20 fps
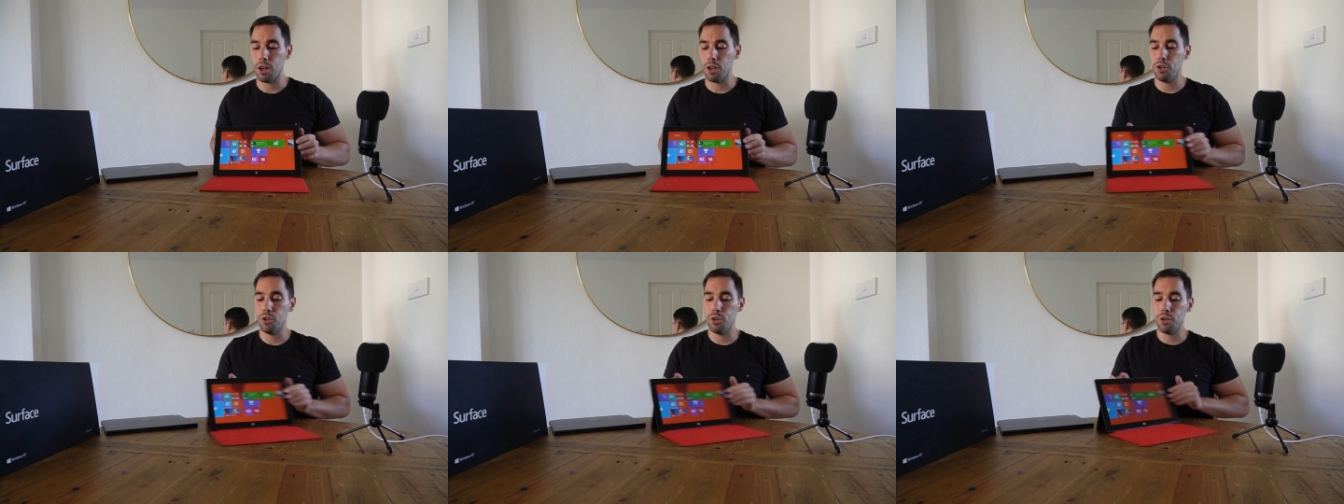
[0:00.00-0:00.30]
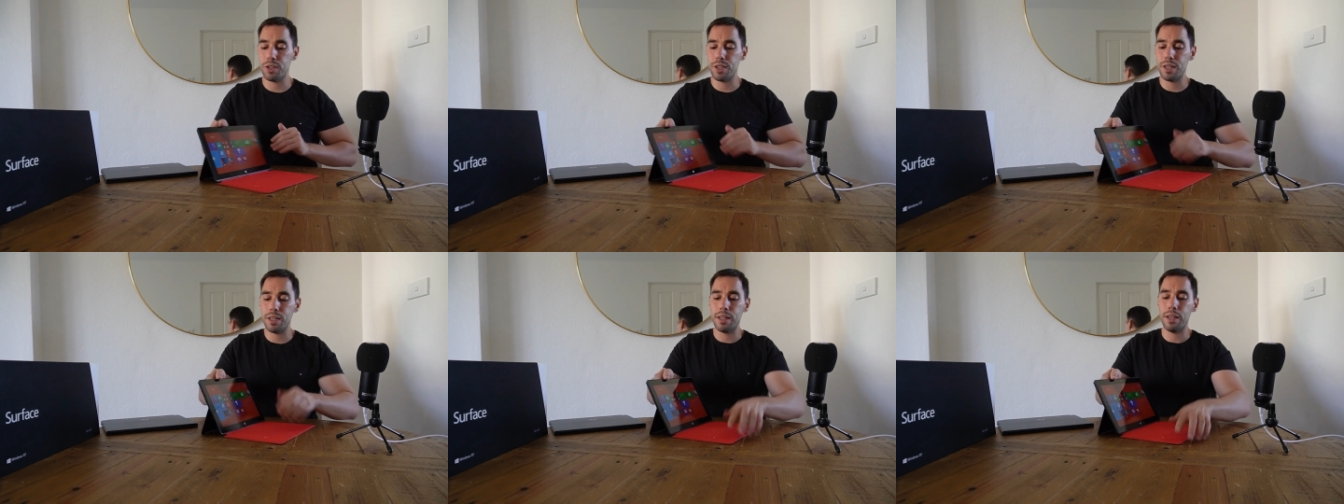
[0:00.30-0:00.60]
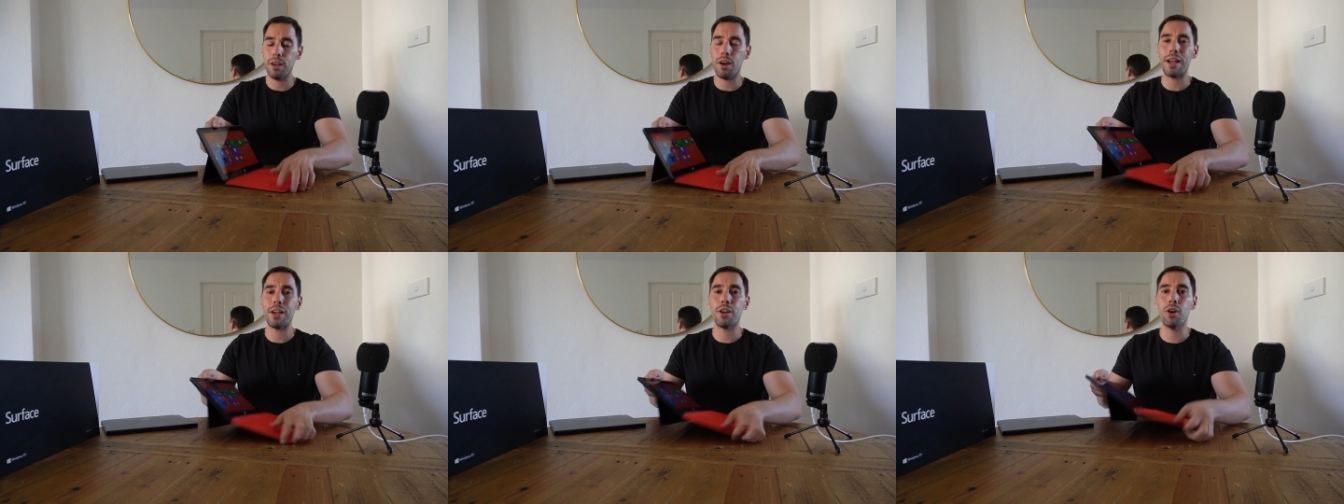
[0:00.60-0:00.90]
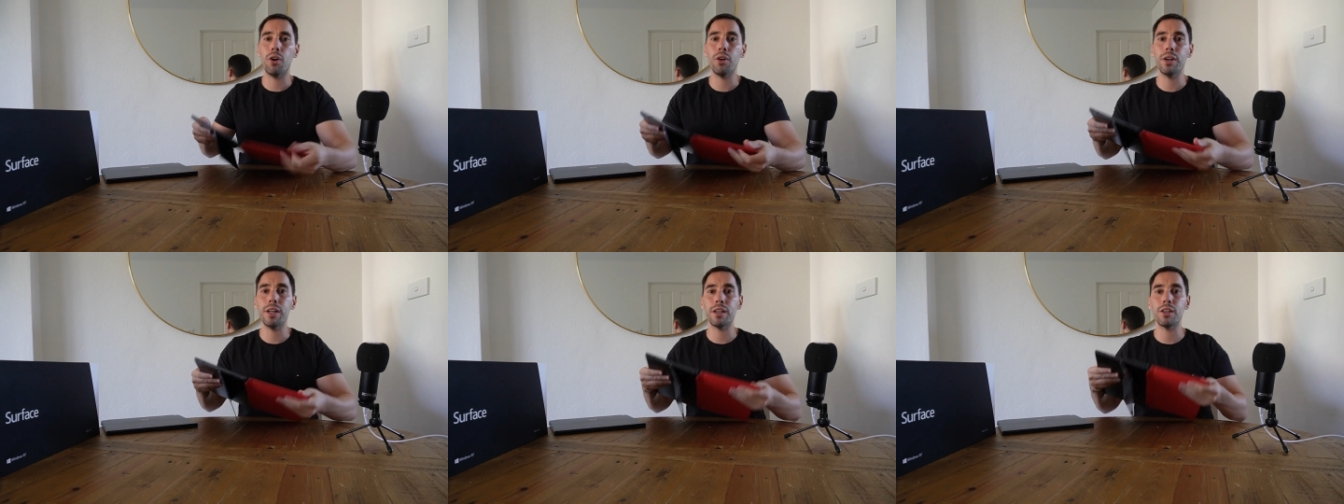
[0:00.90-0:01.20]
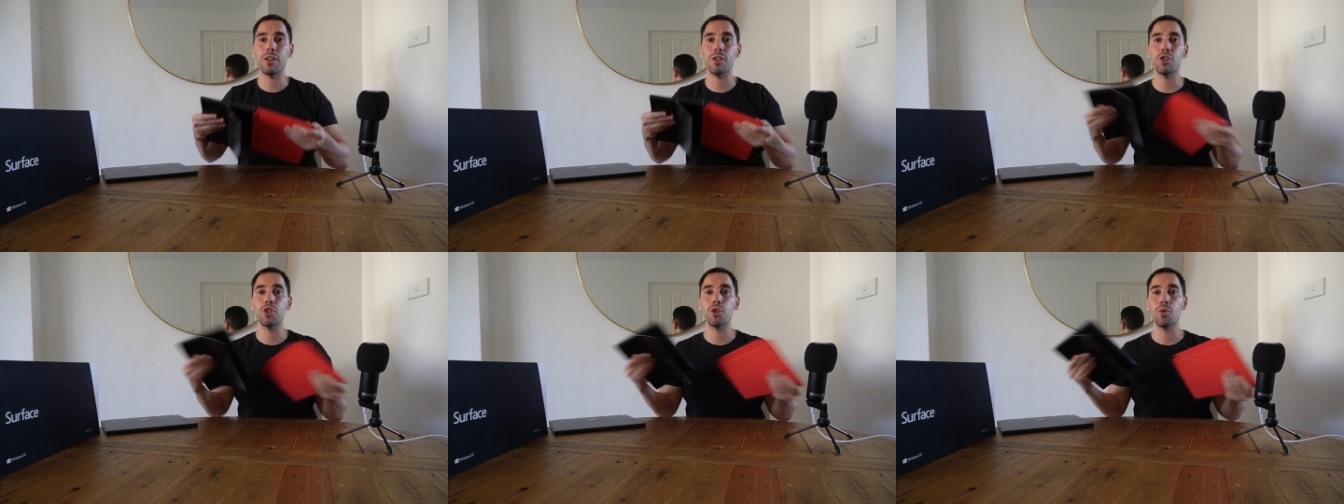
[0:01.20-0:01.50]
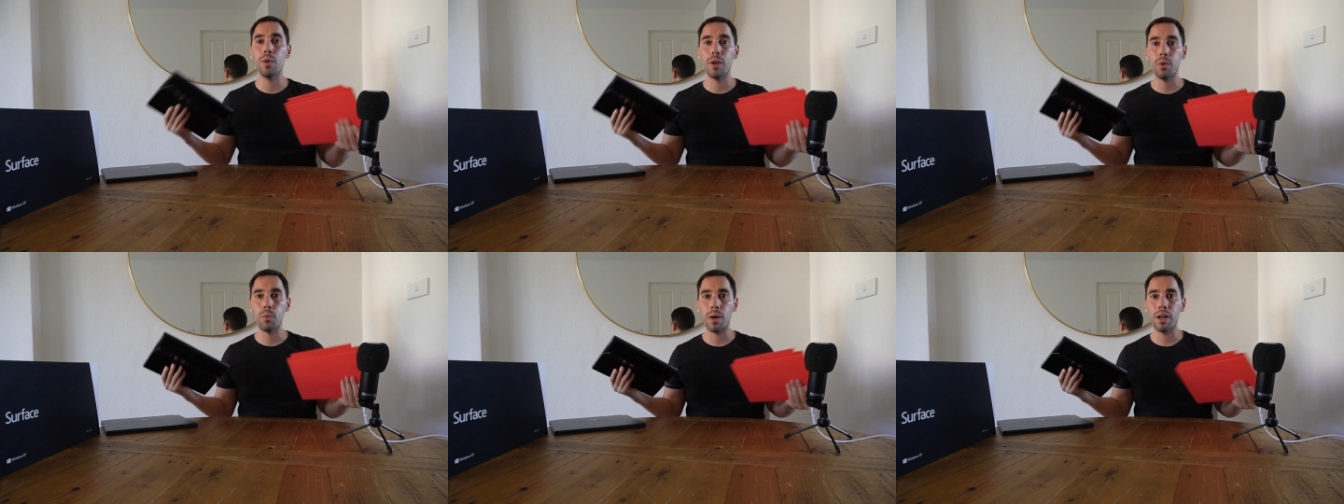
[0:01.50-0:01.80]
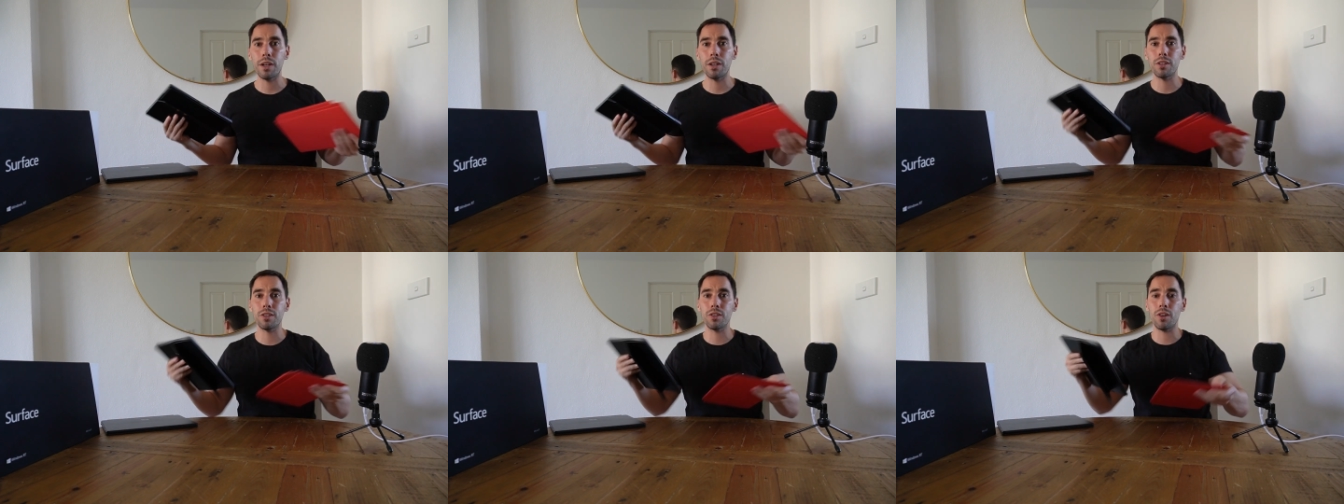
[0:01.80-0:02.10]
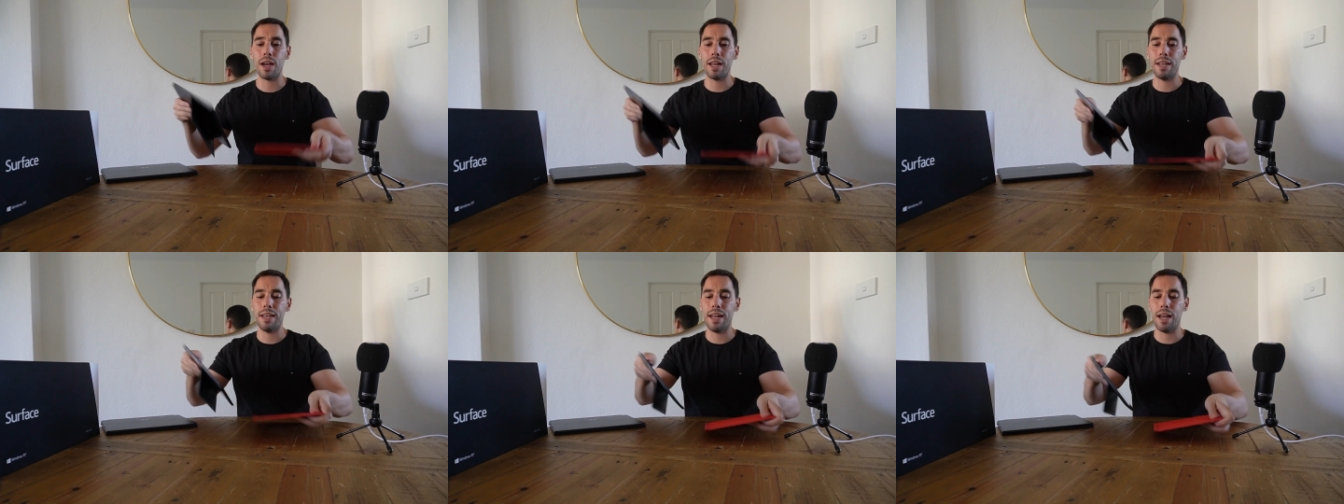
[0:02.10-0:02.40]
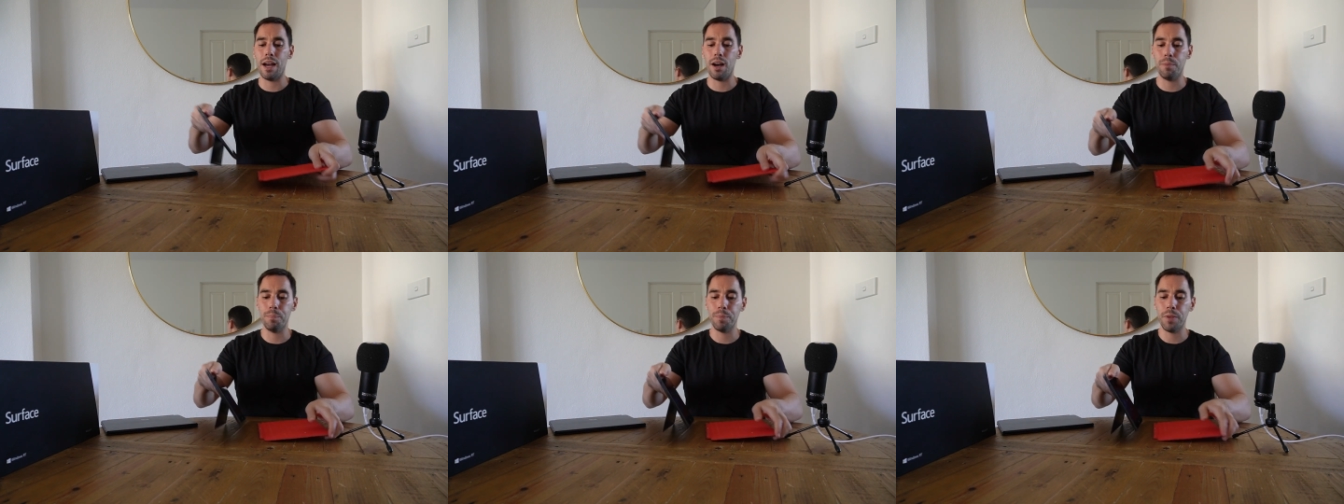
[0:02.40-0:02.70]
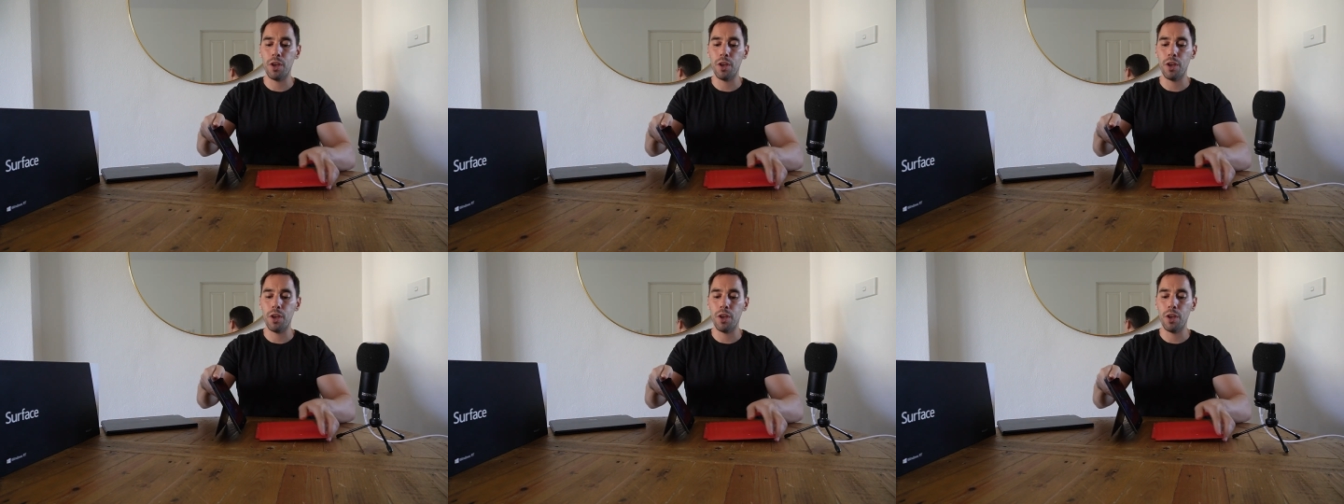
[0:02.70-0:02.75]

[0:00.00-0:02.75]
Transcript: using the iconic 2-in-1 design now,